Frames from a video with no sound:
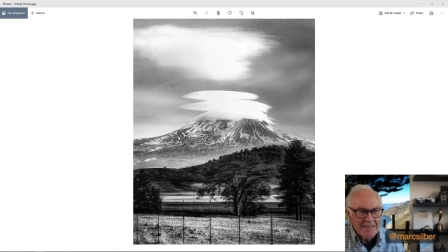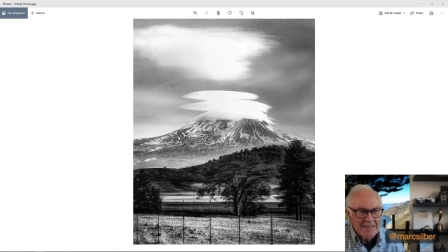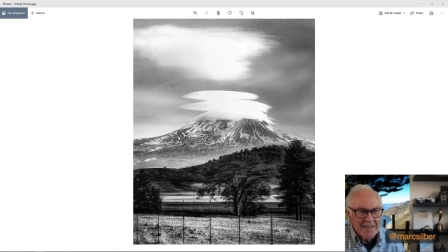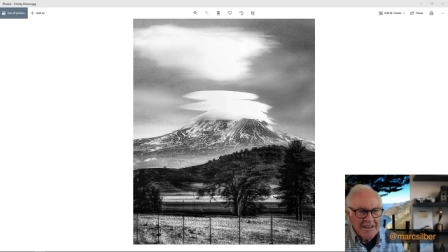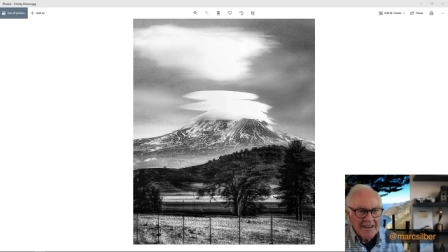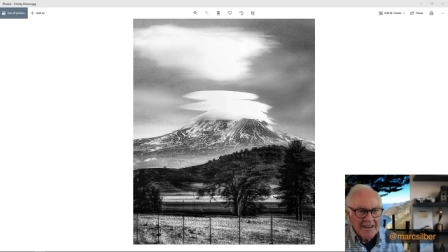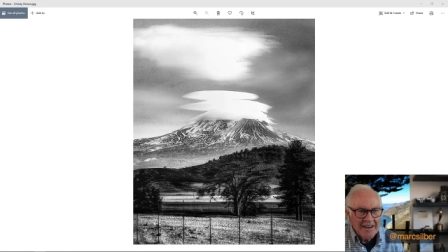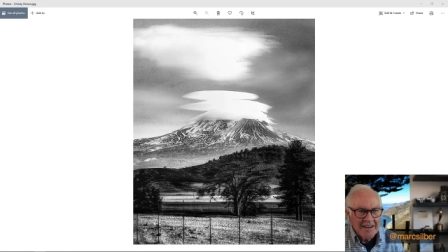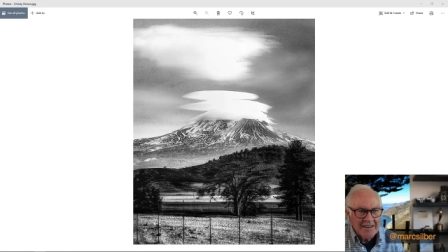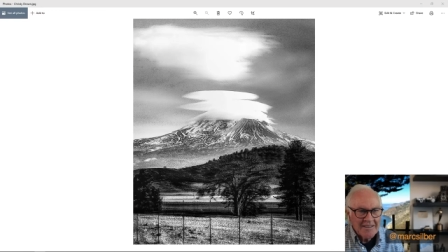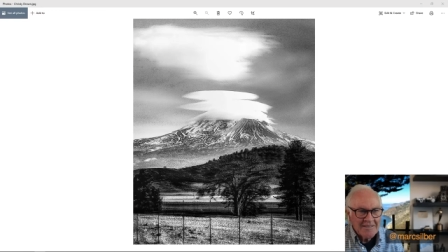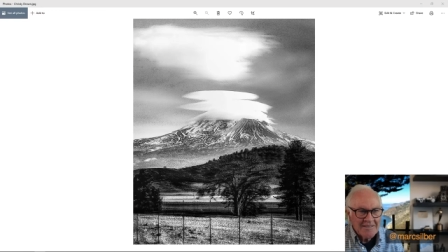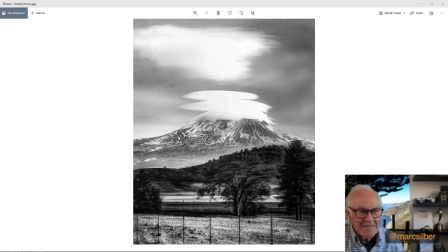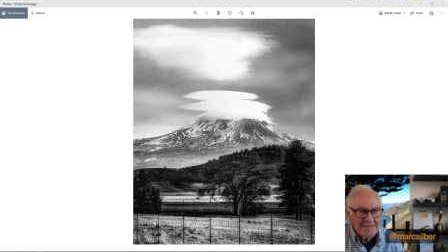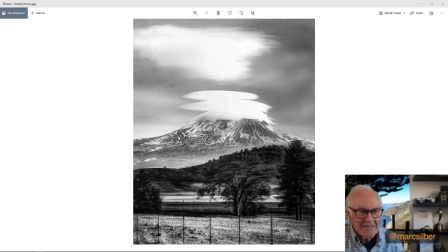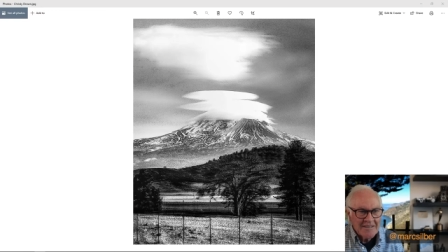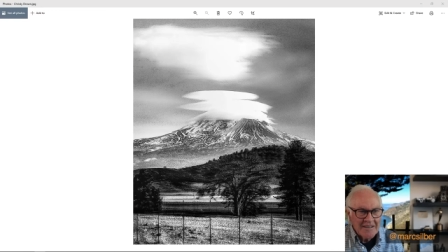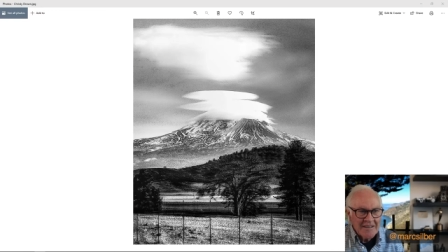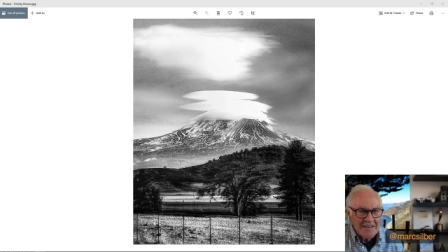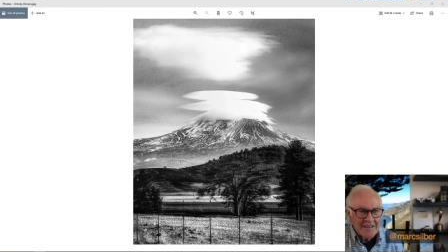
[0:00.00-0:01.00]
Yeah,
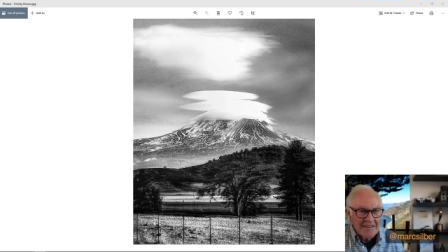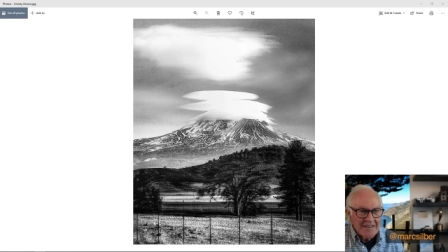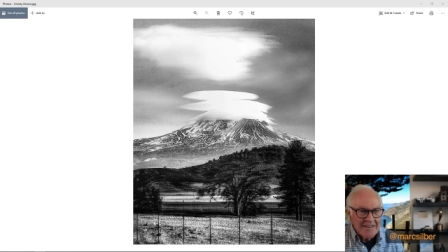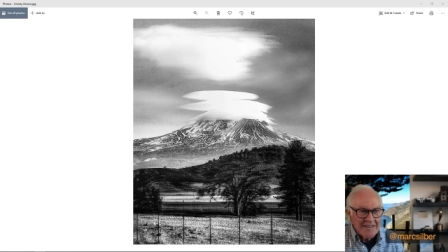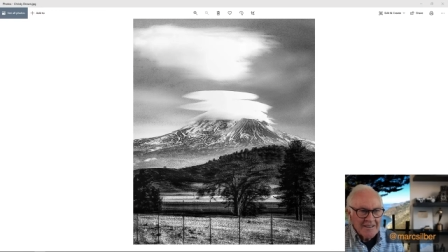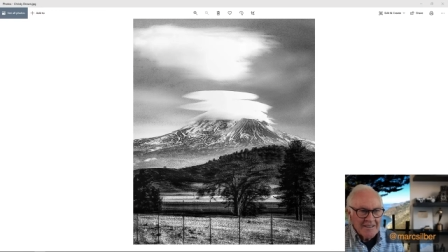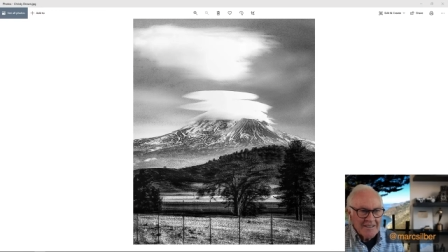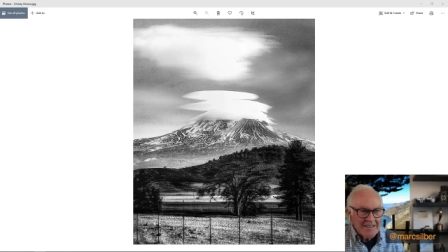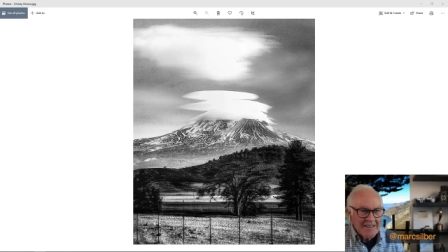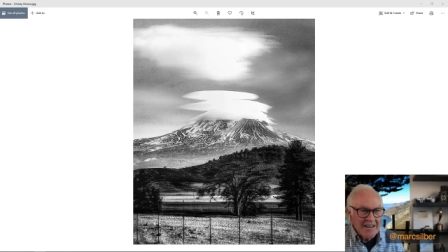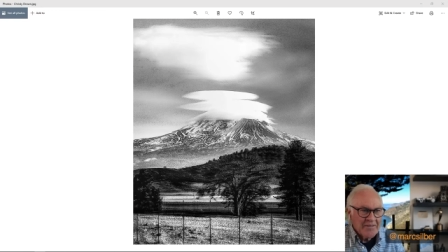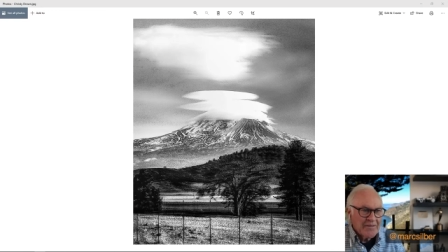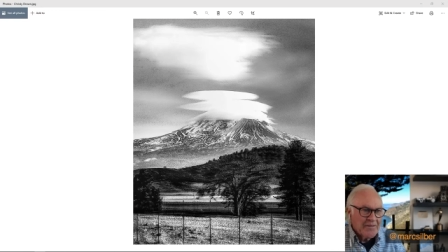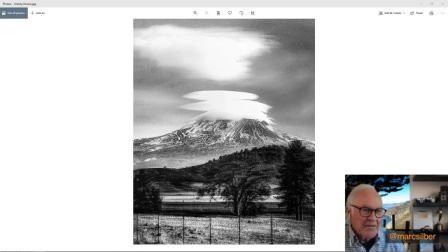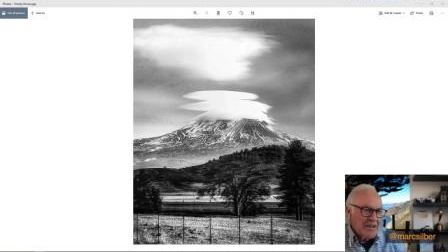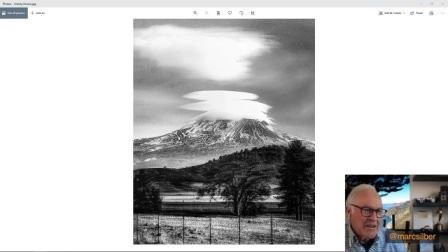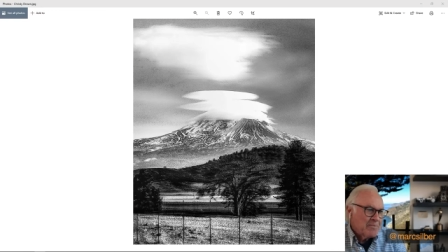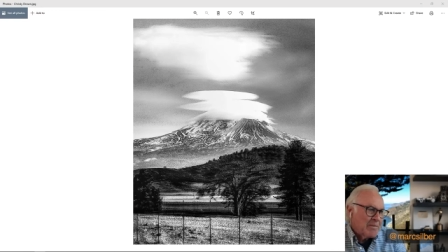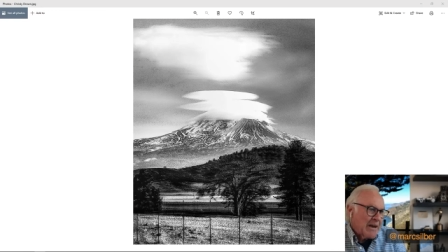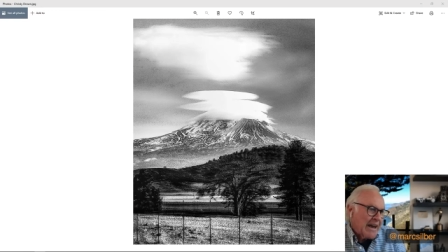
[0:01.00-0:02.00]
yeah,
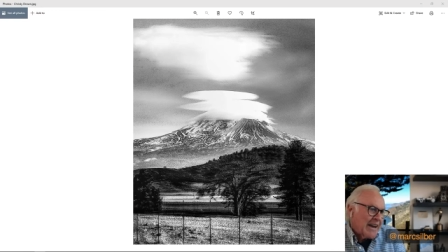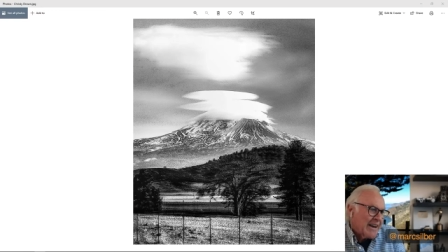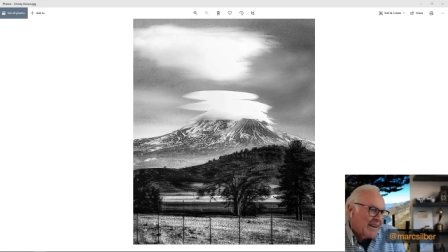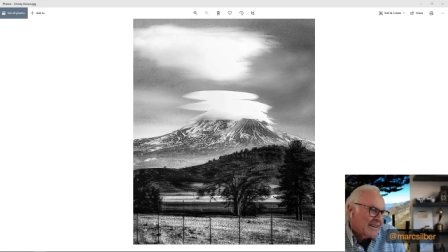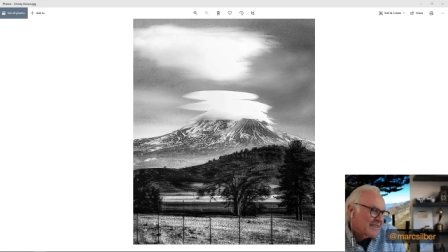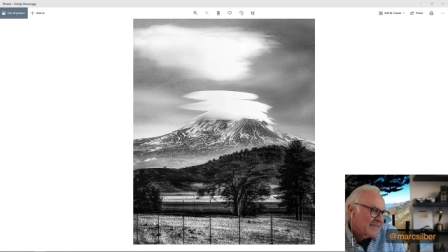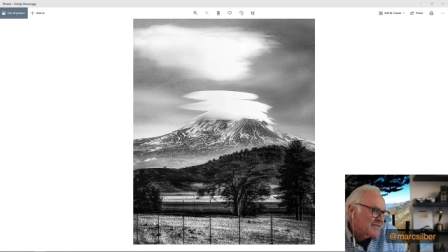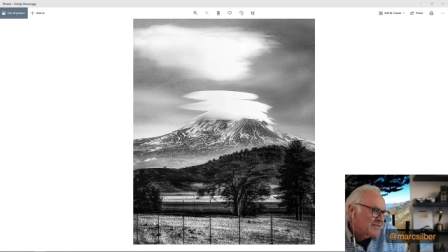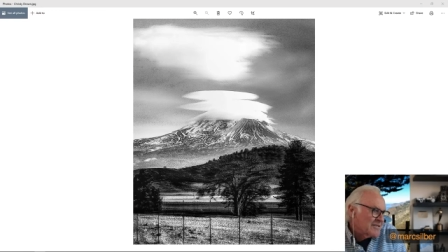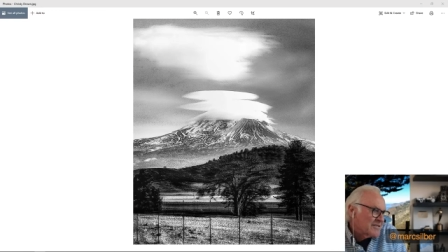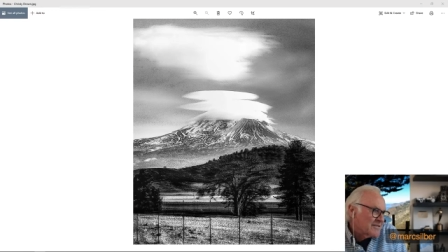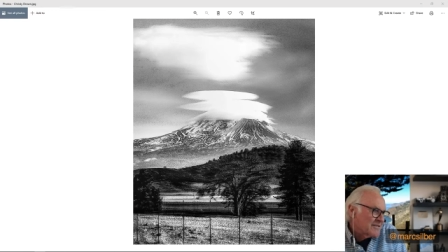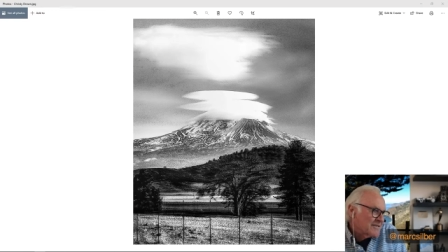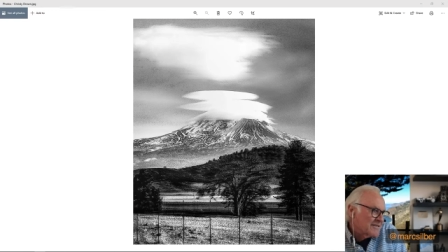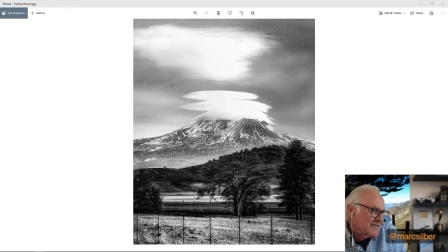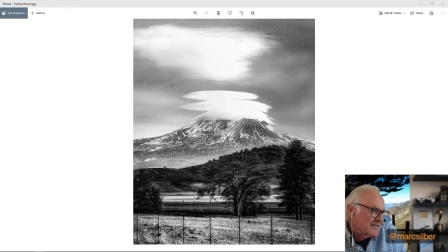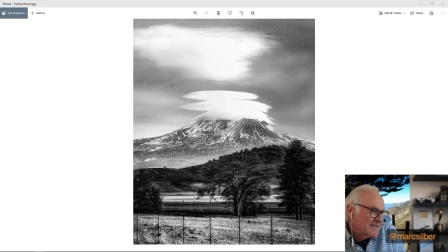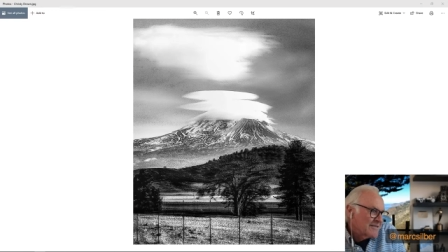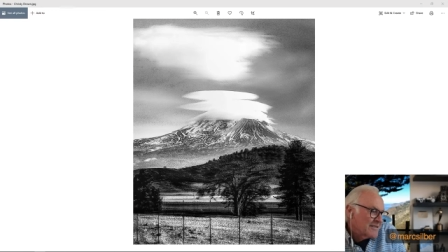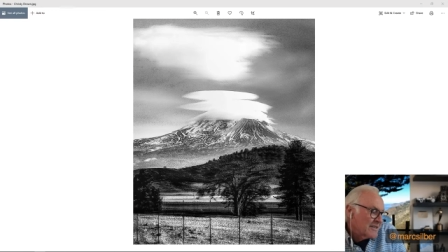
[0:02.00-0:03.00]
feedback is
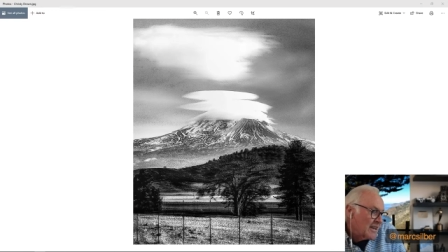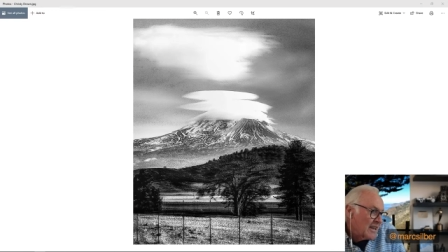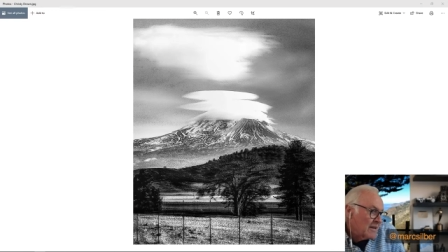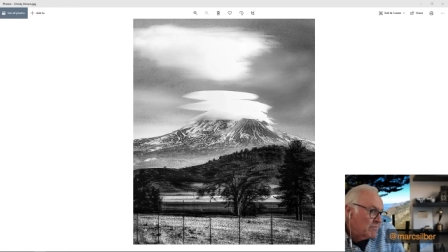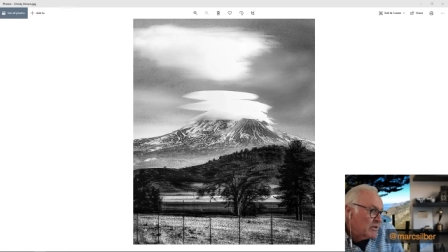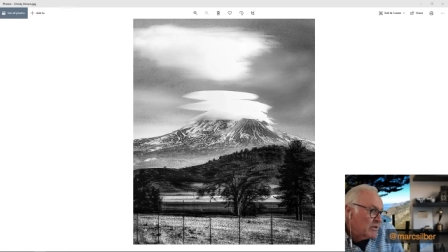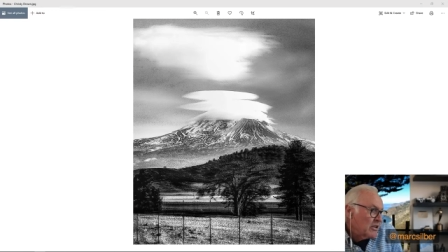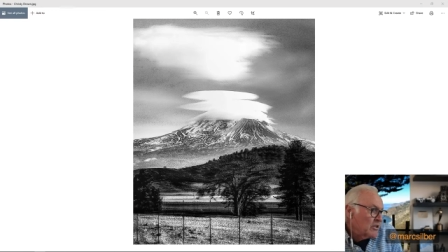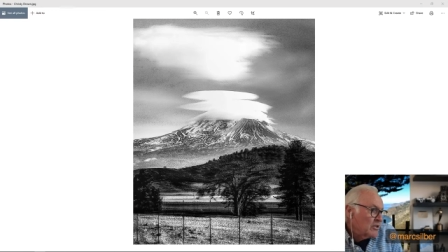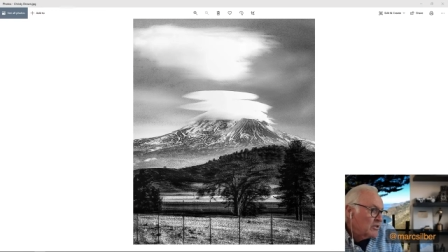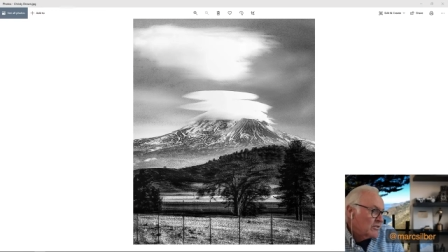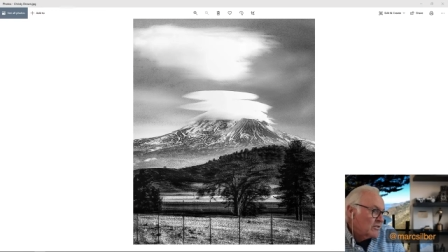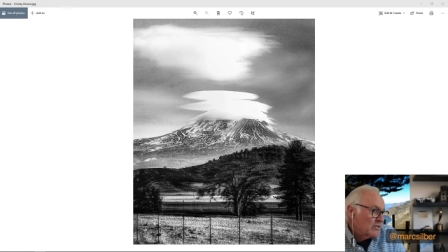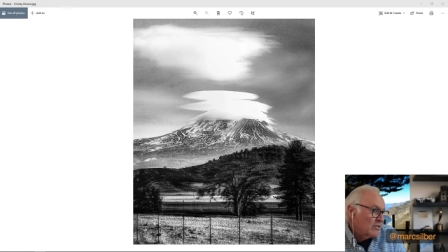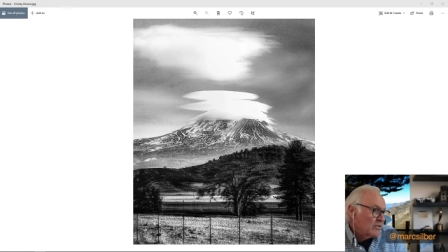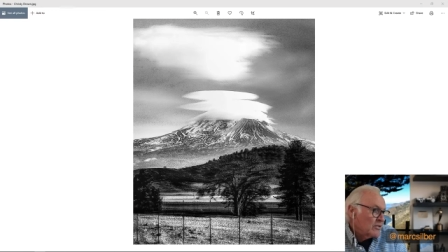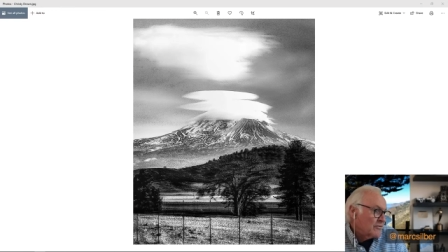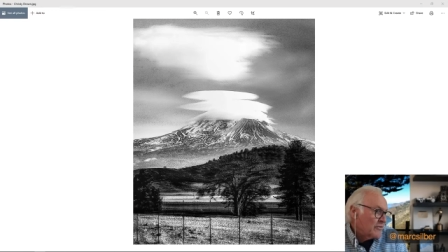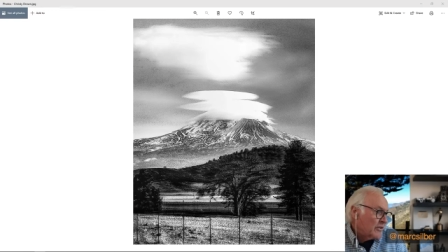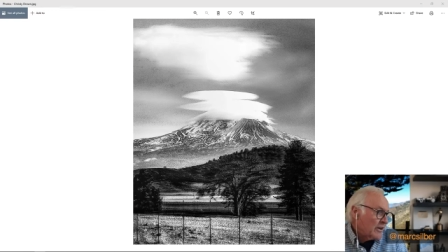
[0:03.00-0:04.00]
can be
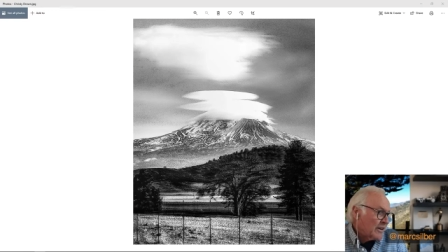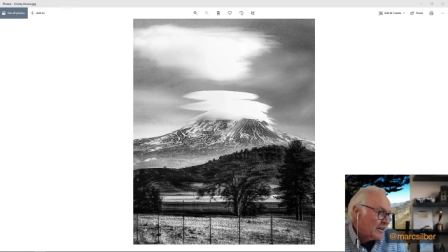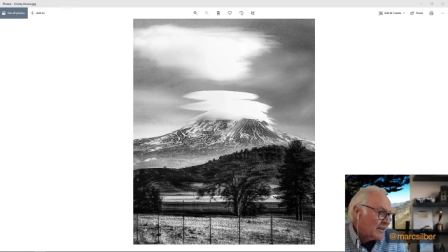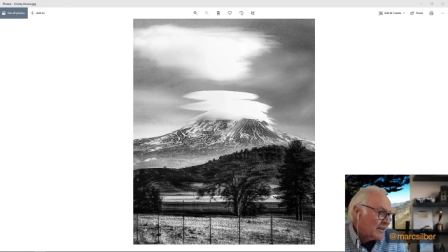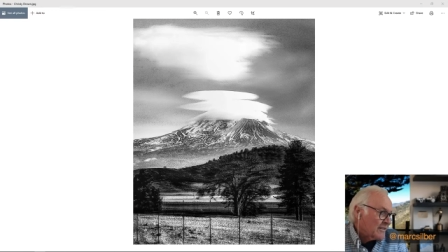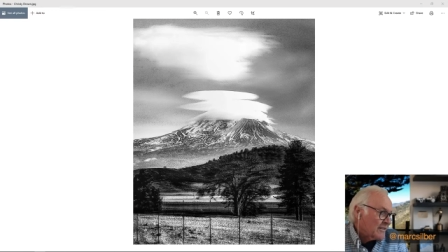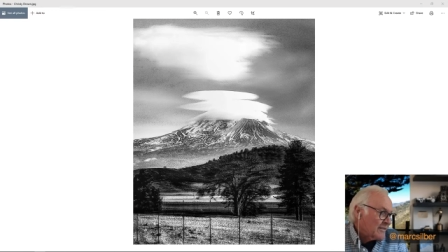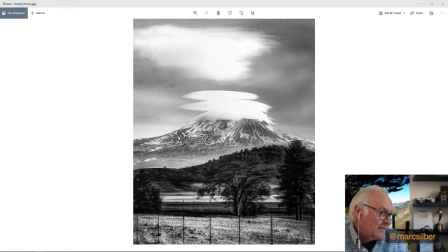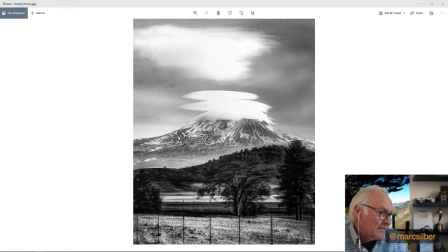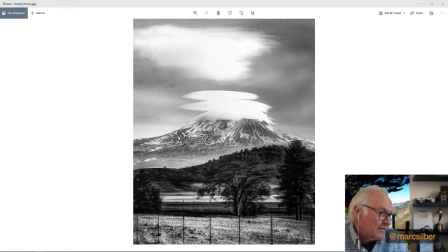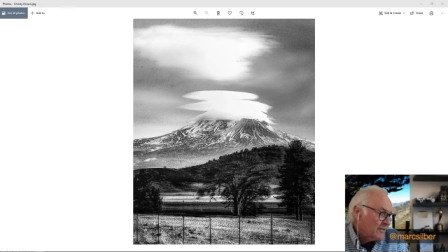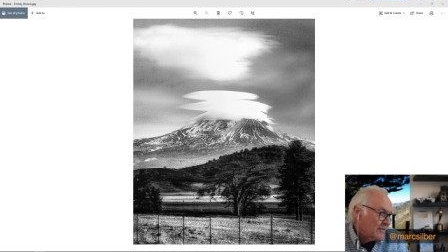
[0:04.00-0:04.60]
used very